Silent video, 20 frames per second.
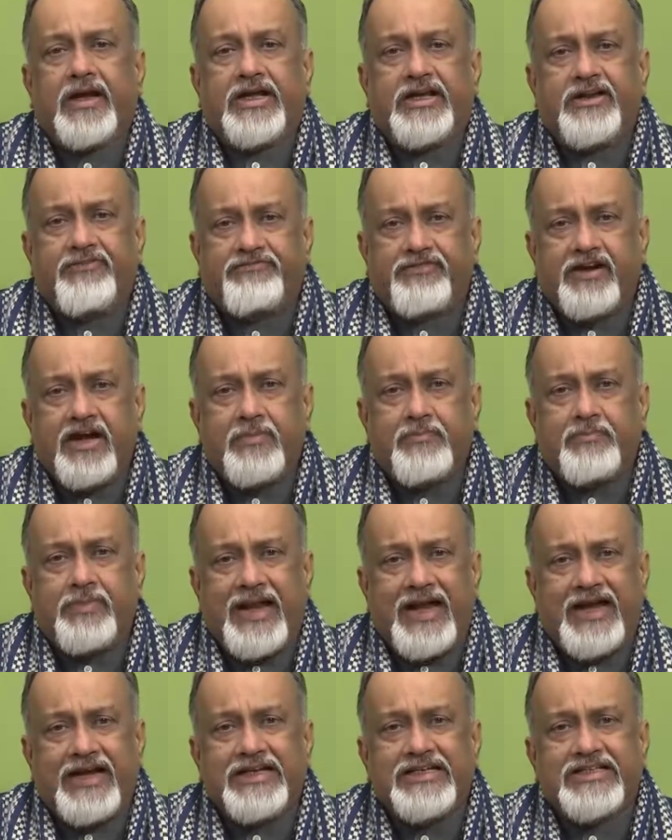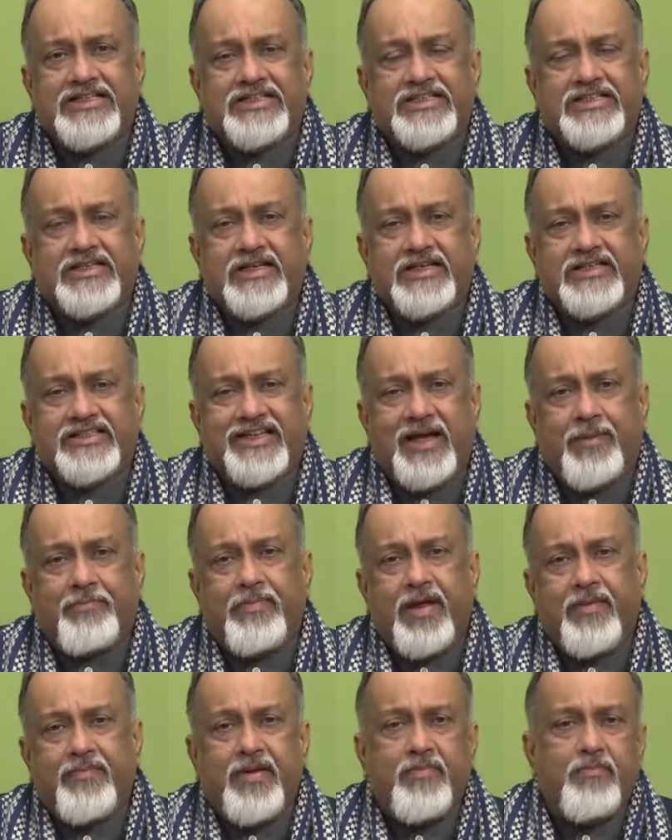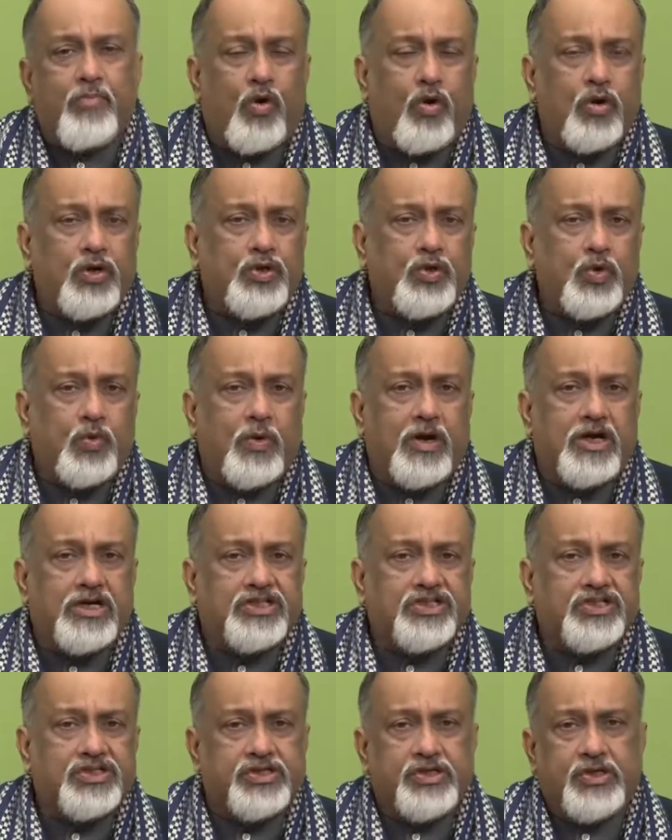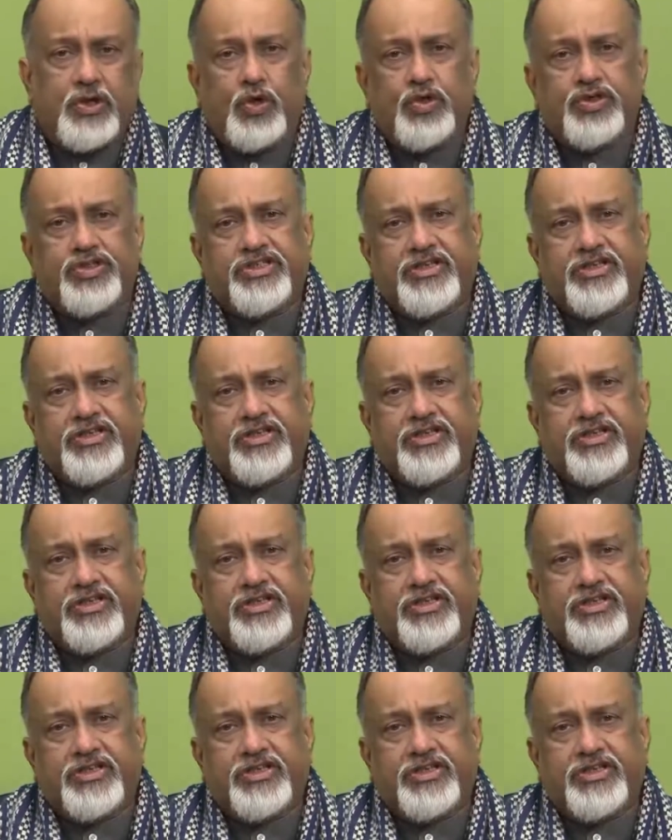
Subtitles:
different blends, some may be more towards goods,